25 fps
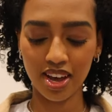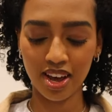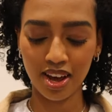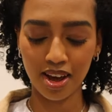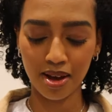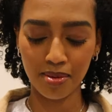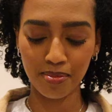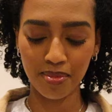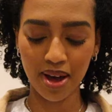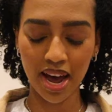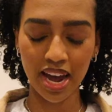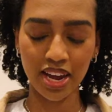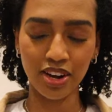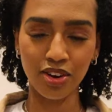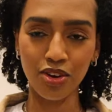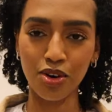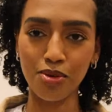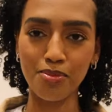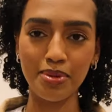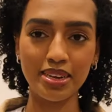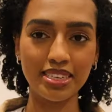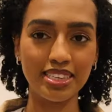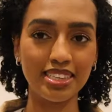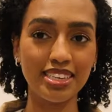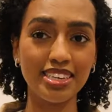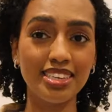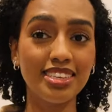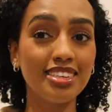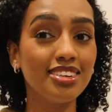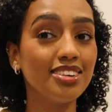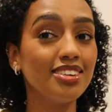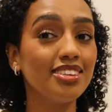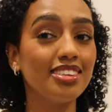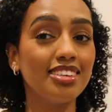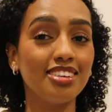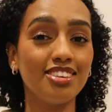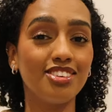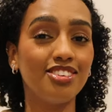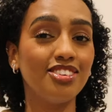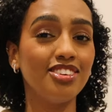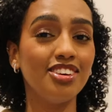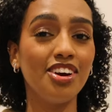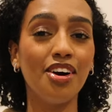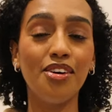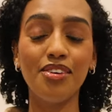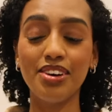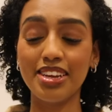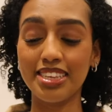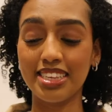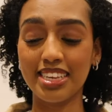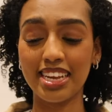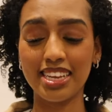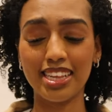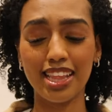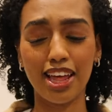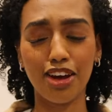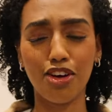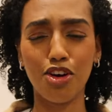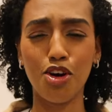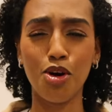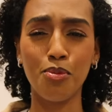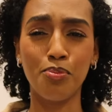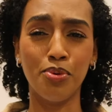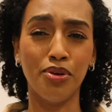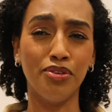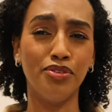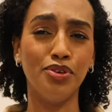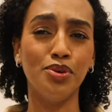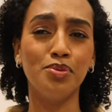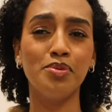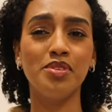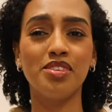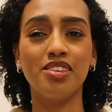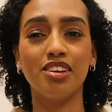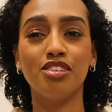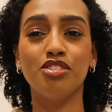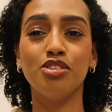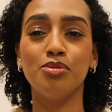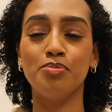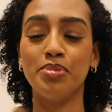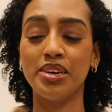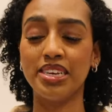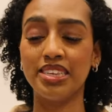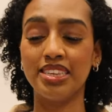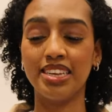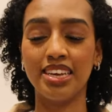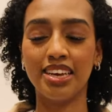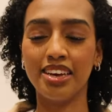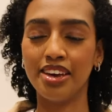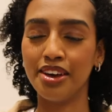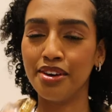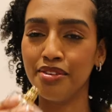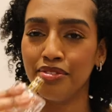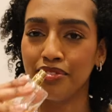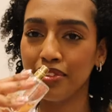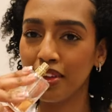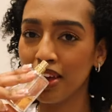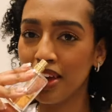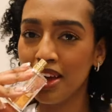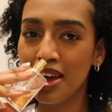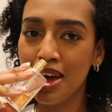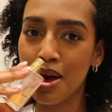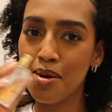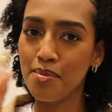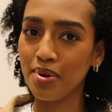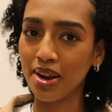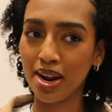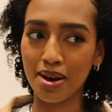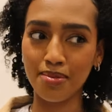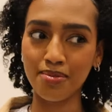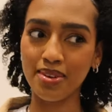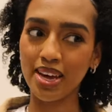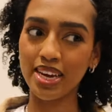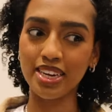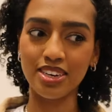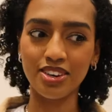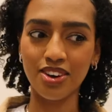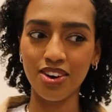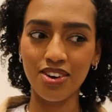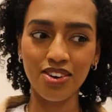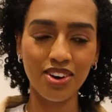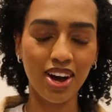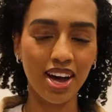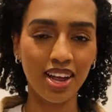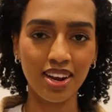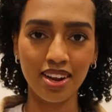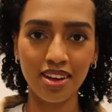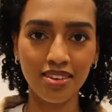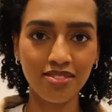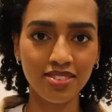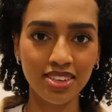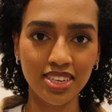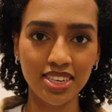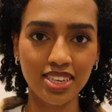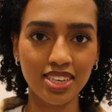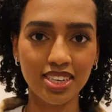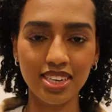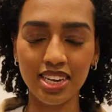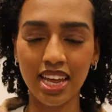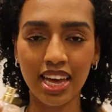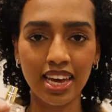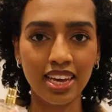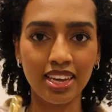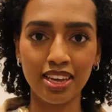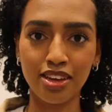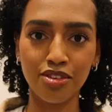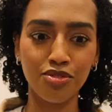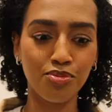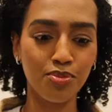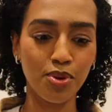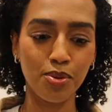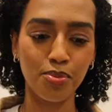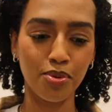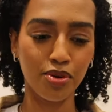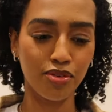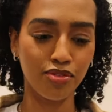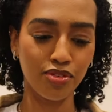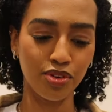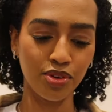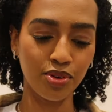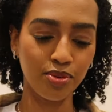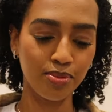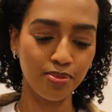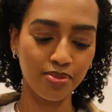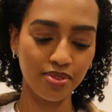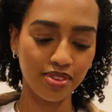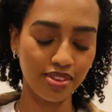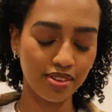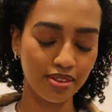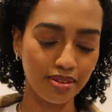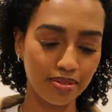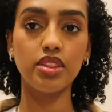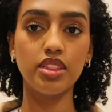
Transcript: I know my sister, she always says like, oh, perfume is such a basic gift. But I'm like, no, I love it. Like, give me perfumes.